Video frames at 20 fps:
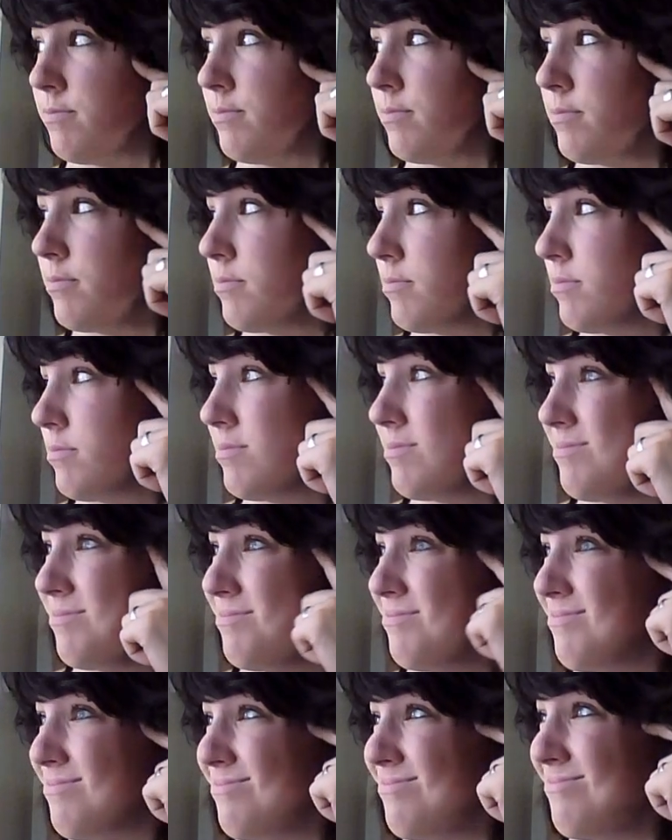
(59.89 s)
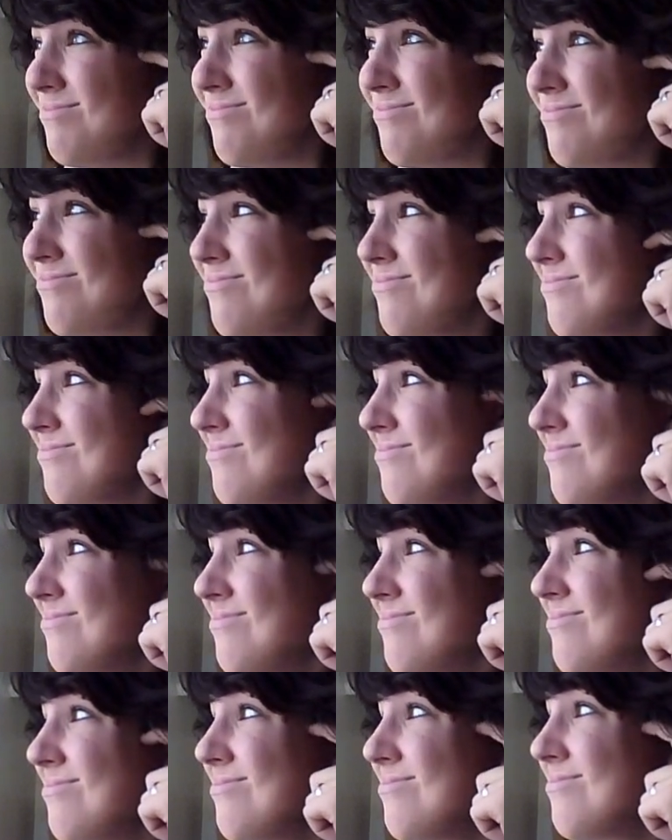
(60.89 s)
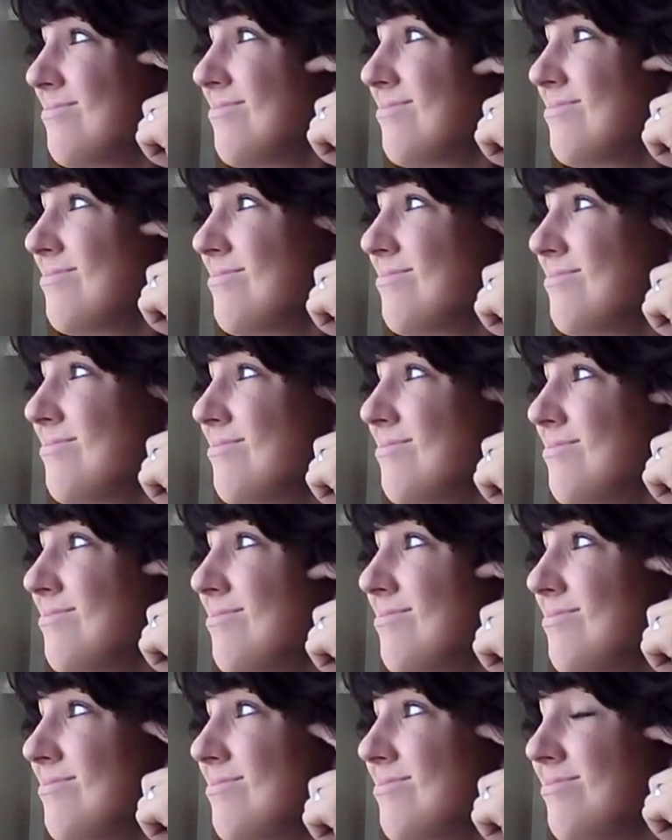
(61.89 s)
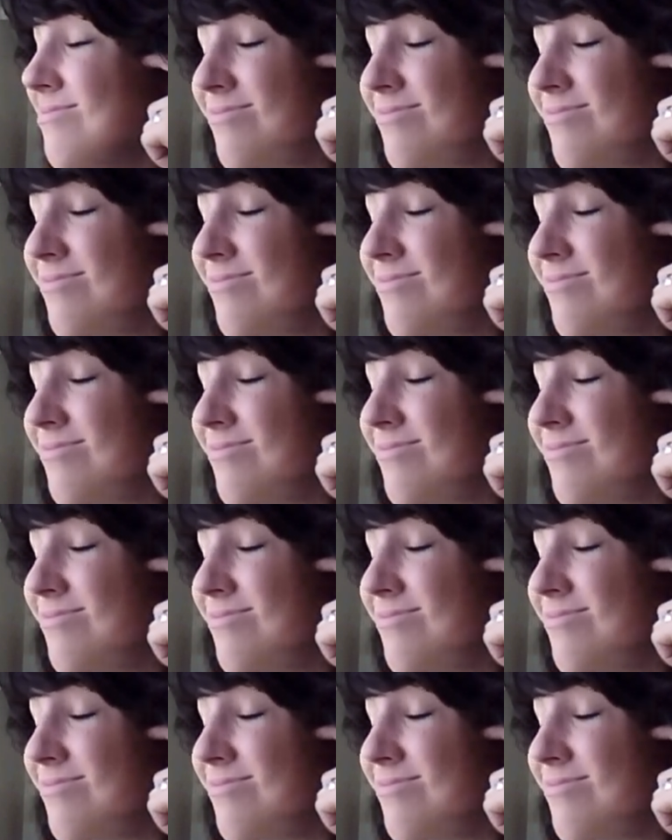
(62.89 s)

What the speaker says: (silence)